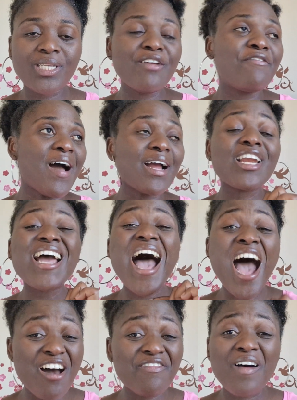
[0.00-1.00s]
In fact,
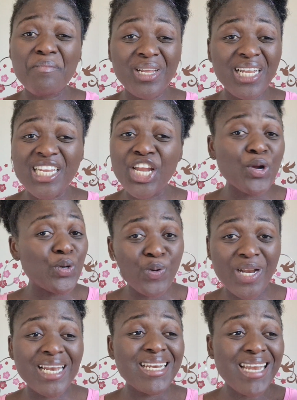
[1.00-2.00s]
her family, they don't know
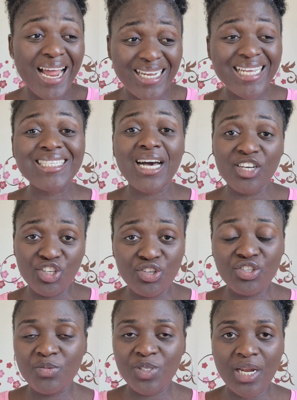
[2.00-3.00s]
that that is her
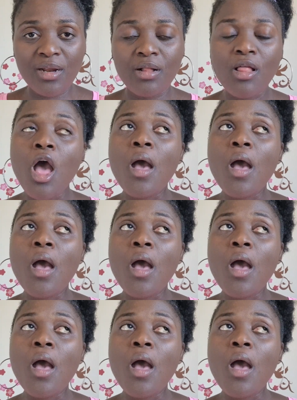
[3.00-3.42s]
YouTube channel,